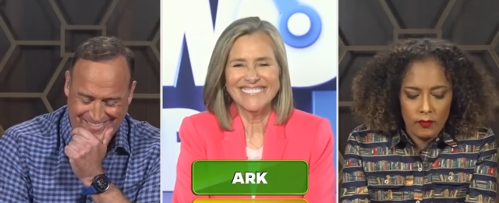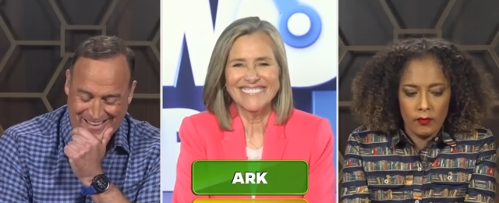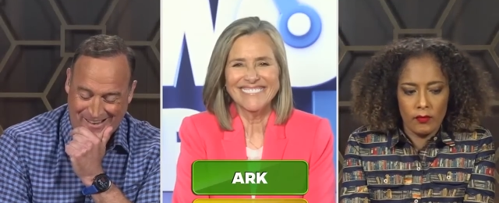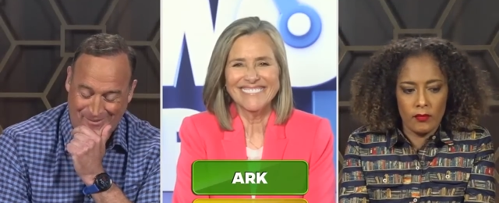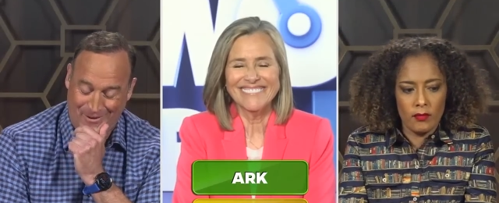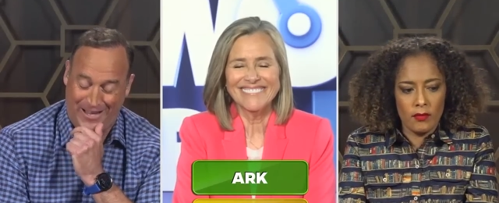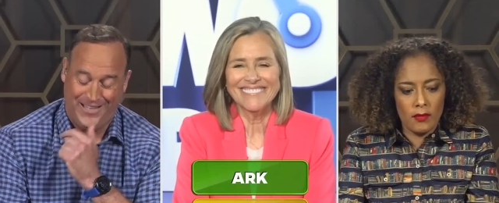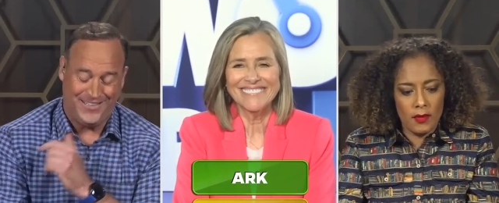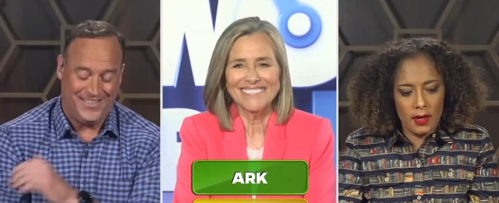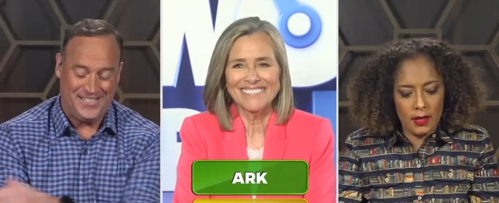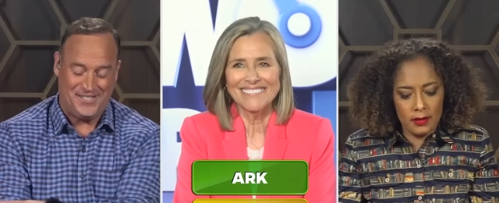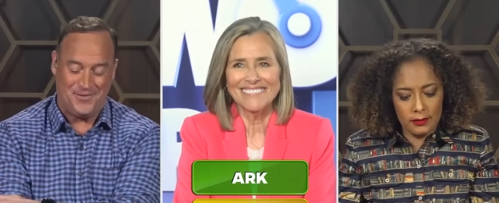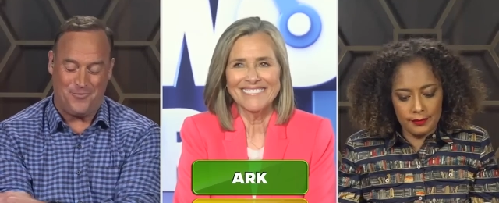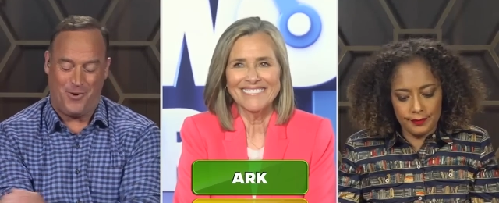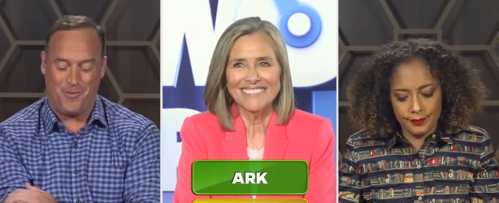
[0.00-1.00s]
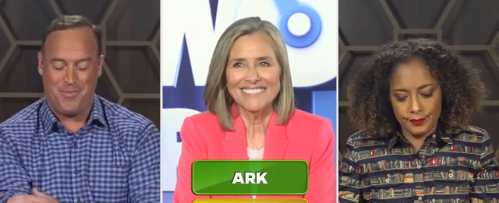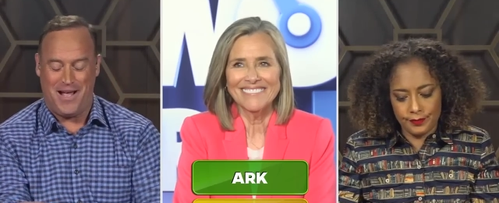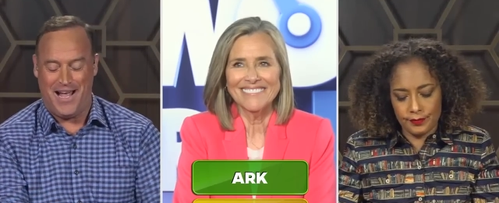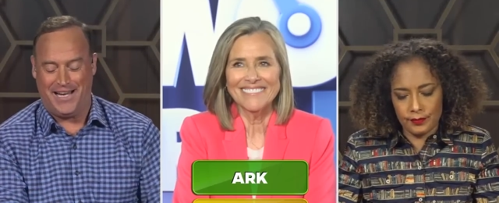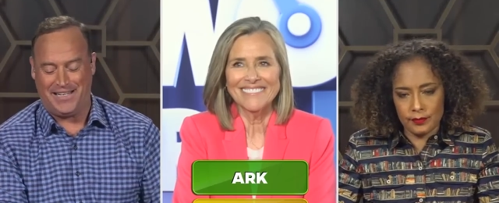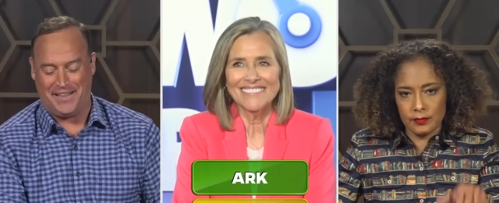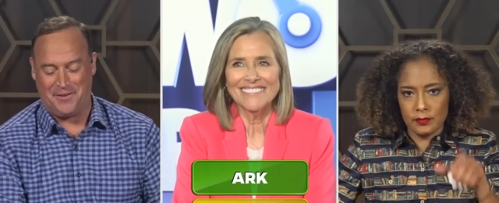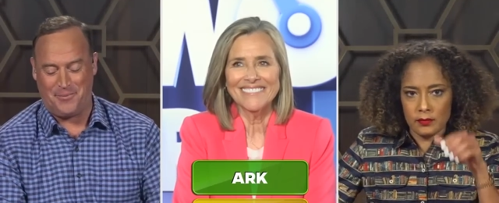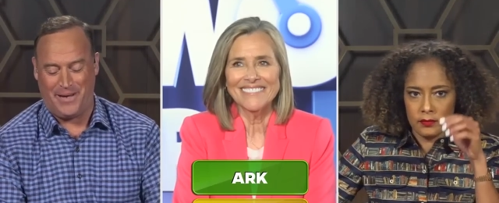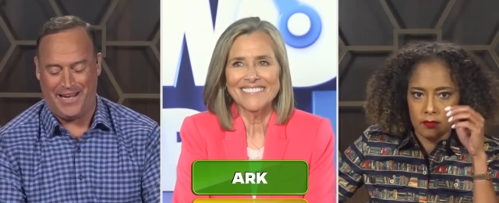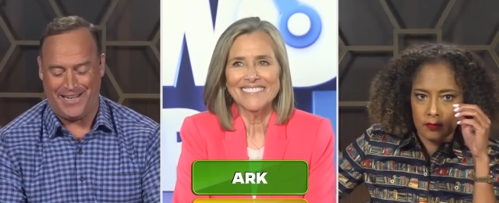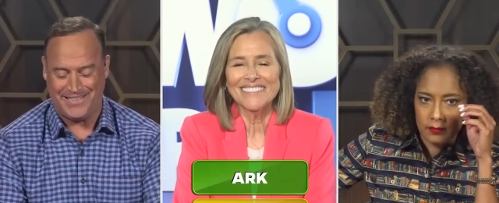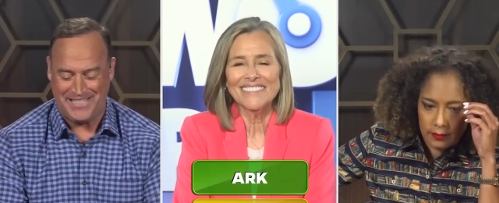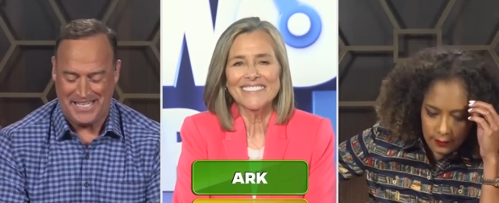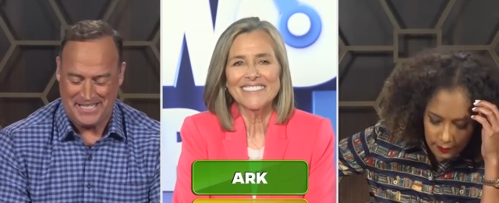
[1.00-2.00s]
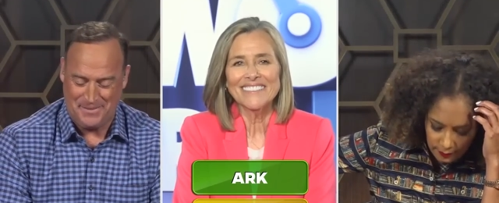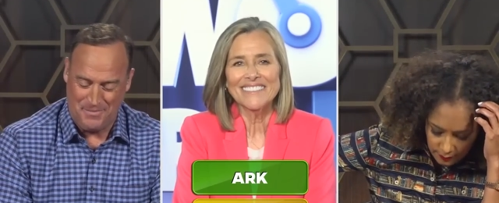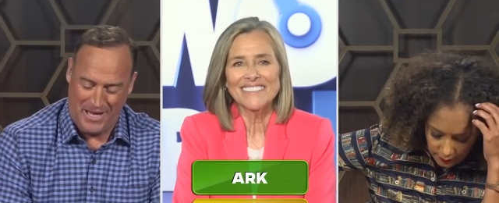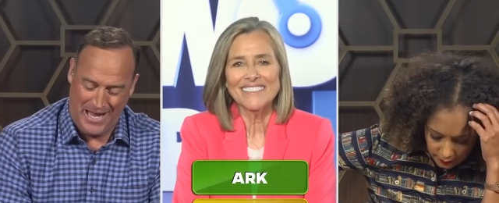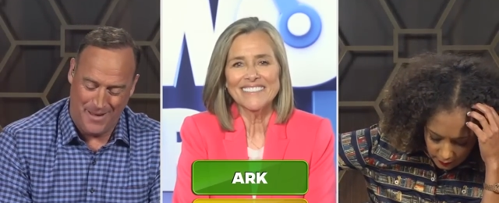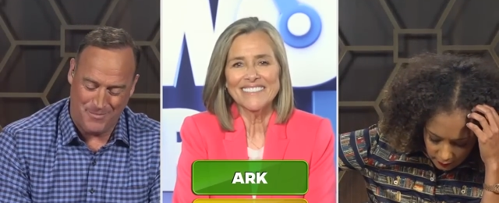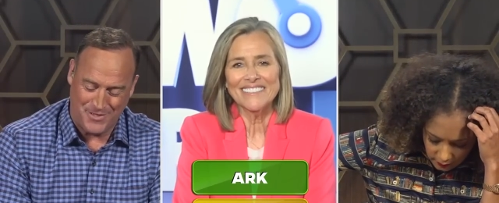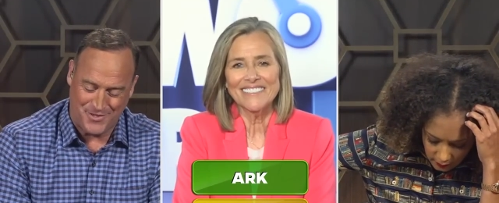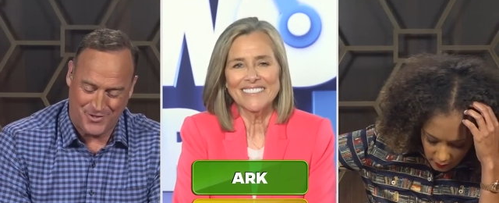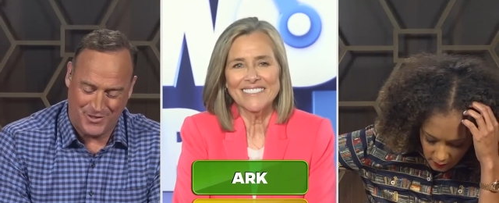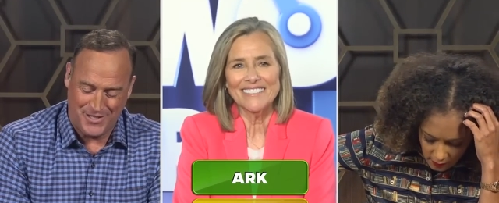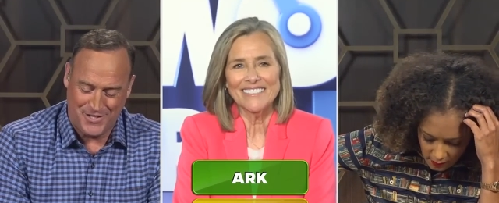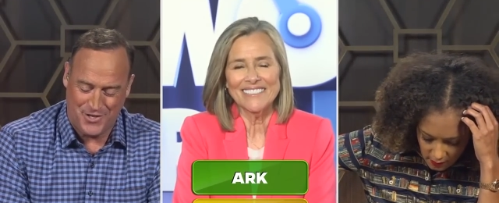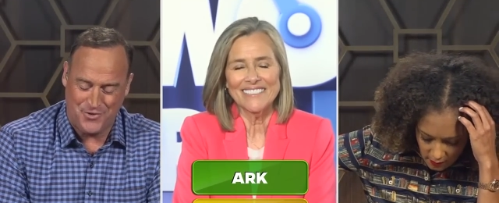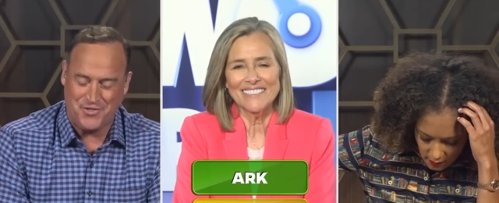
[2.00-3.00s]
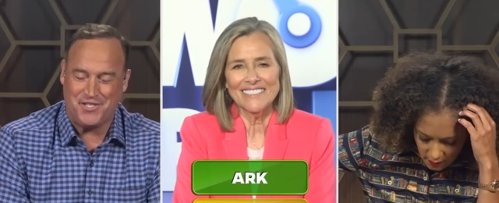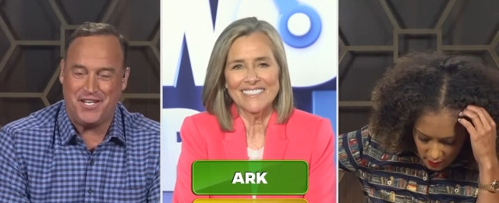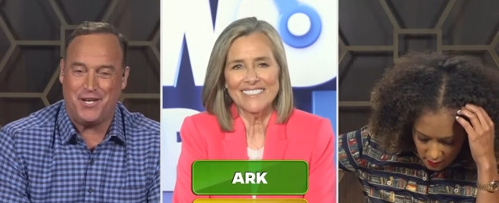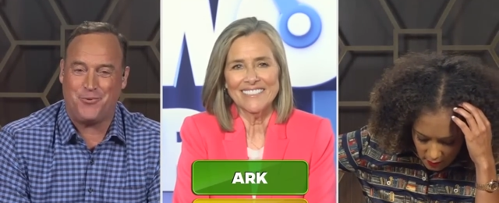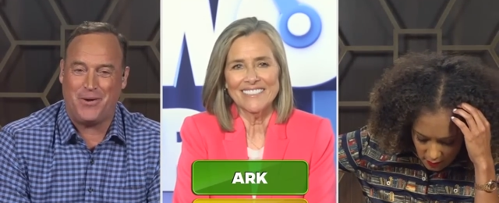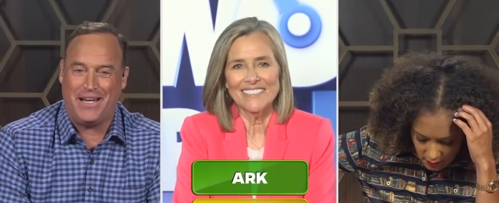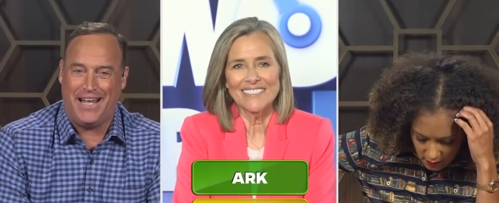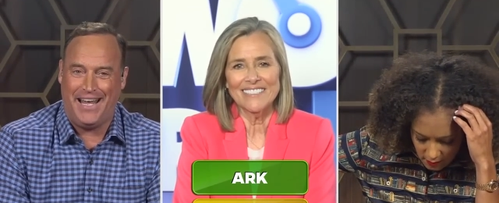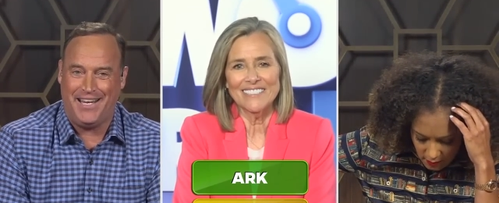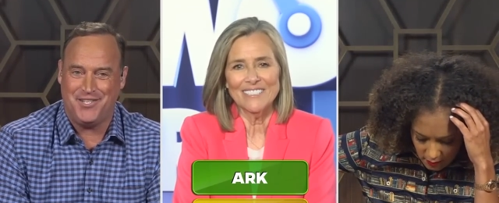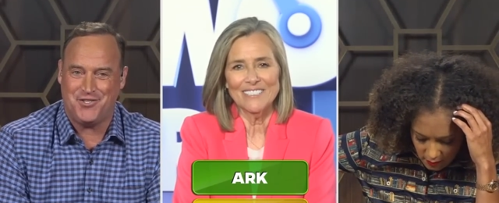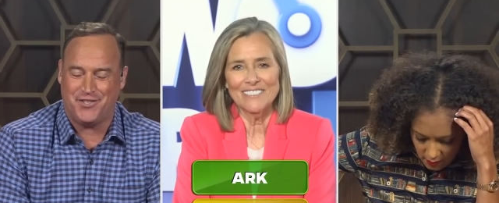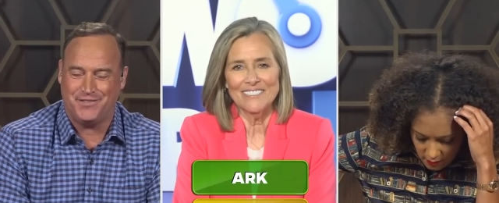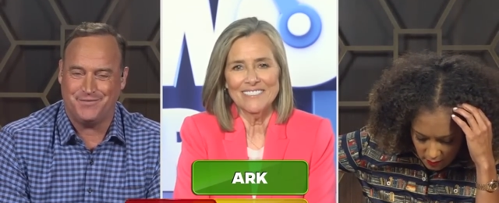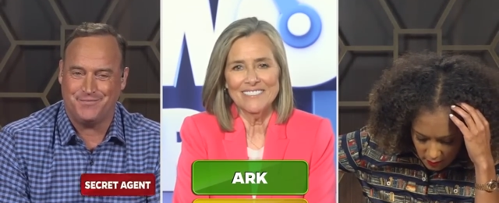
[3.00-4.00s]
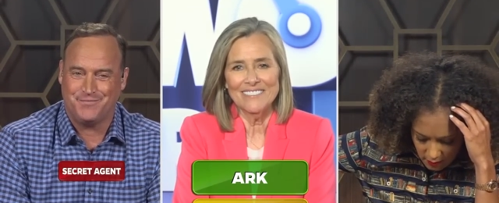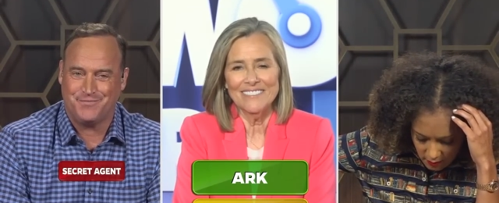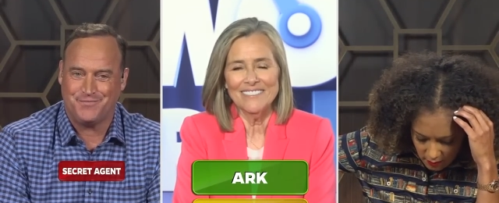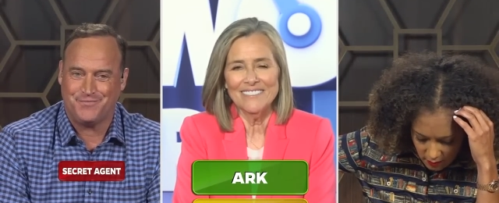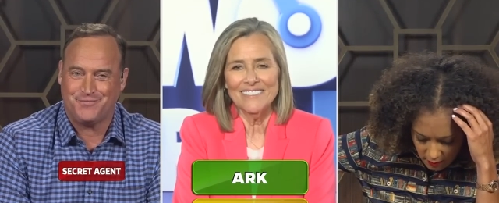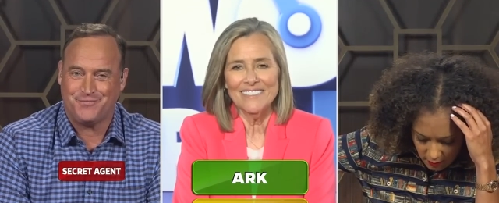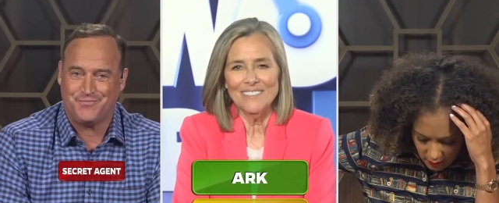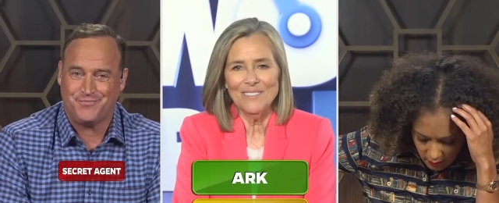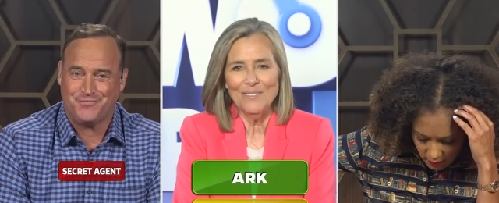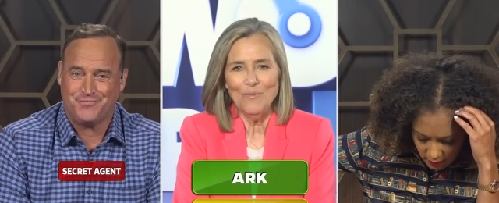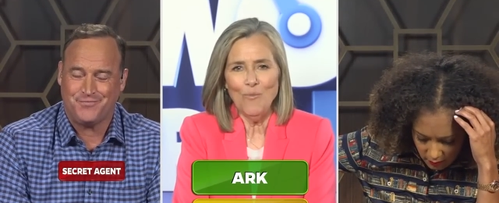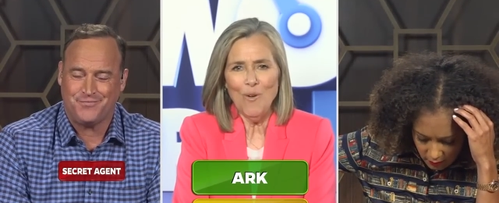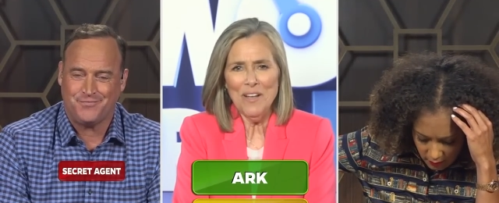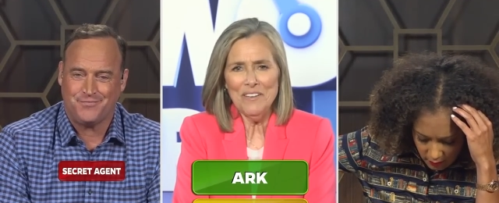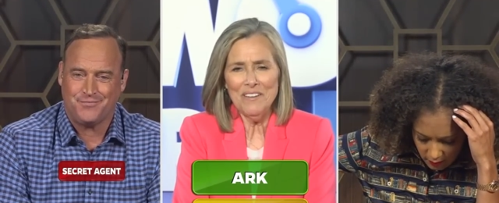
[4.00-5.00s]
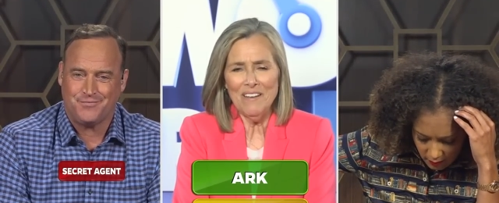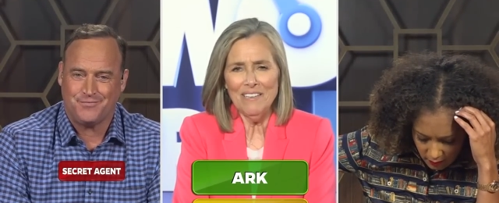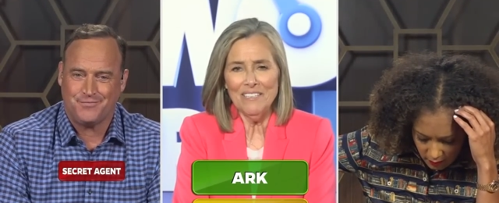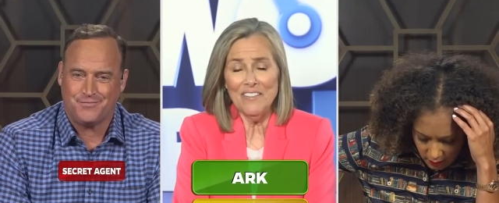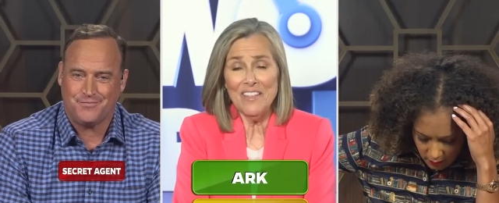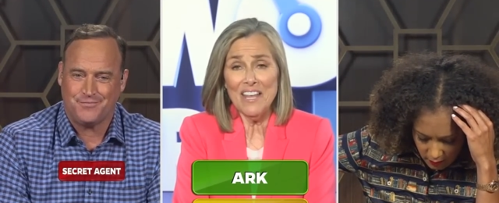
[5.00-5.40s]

Speaker 1: Well, listen, we're behind. I think we got to take some gambles, so let's go Secret Agent.
Speaker 2: Why not? And